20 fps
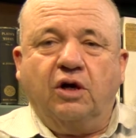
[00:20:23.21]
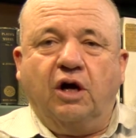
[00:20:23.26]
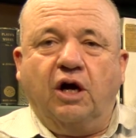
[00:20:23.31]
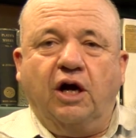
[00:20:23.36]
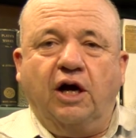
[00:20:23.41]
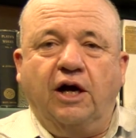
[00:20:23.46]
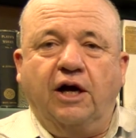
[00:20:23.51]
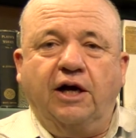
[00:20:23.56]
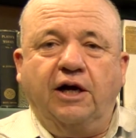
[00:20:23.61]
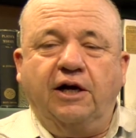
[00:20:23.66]

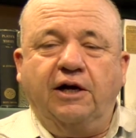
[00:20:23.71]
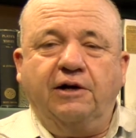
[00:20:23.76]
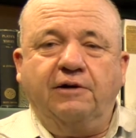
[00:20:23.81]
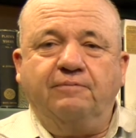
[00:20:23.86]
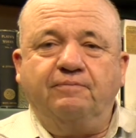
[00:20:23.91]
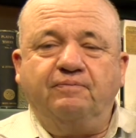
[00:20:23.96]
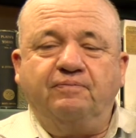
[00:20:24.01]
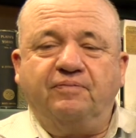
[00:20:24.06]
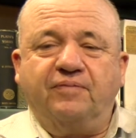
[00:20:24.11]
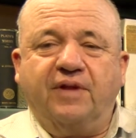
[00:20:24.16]

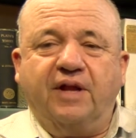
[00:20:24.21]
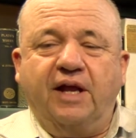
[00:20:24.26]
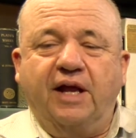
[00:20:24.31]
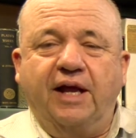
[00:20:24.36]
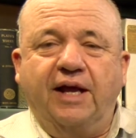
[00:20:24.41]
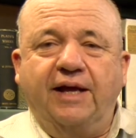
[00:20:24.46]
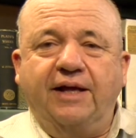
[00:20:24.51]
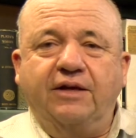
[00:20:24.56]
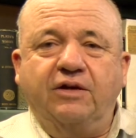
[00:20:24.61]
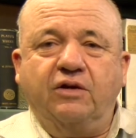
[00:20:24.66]

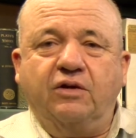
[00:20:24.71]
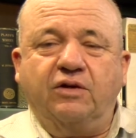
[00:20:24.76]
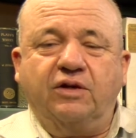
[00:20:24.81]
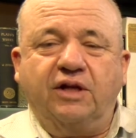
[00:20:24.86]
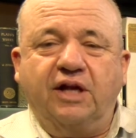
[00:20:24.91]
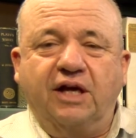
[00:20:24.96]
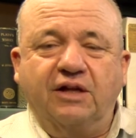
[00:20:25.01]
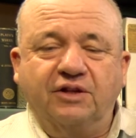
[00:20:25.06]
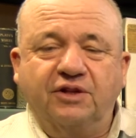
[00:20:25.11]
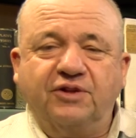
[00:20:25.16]
And
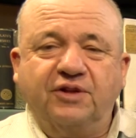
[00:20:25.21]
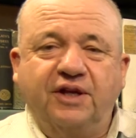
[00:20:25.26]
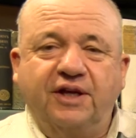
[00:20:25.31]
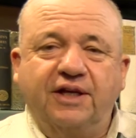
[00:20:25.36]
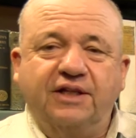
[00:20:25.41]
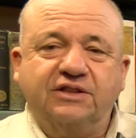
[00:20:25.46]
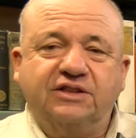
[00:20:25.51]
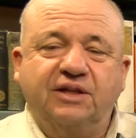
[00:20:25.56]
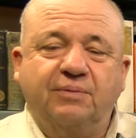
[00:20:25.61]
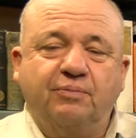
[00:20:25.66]
the other thing is the